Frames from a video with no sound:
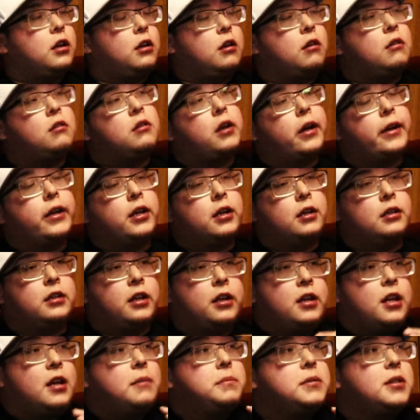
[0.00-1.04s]
You know, like
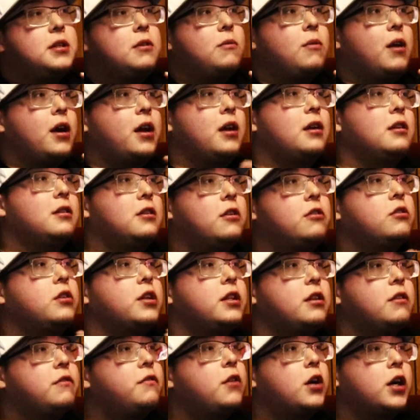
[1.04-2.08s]
the Nipsey way,
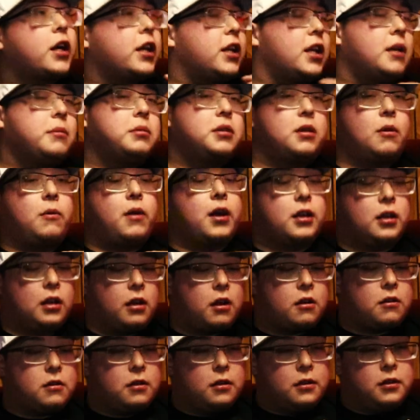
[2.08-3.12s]
literally the fucking Nipsey way. You know.